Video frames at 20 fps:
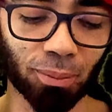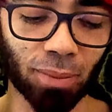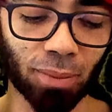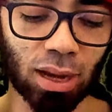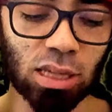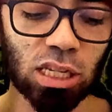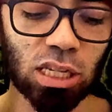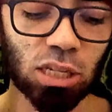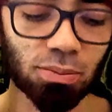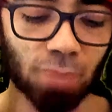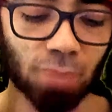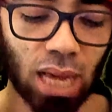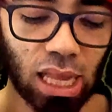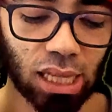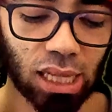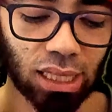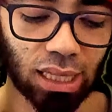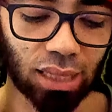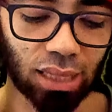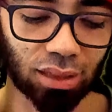I'm
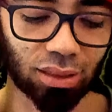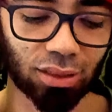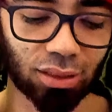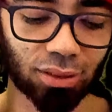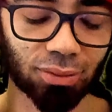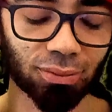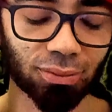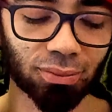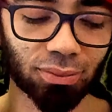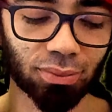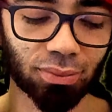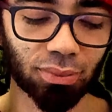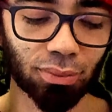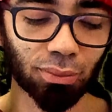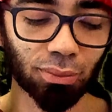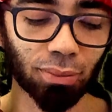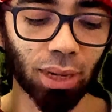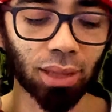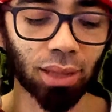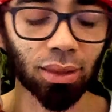smelling it.
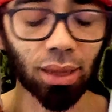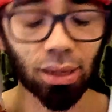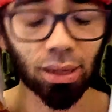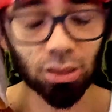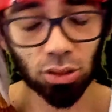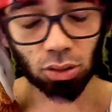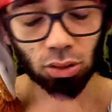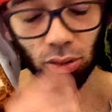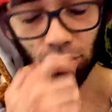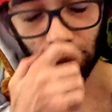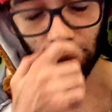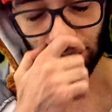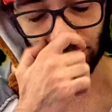But it's cool that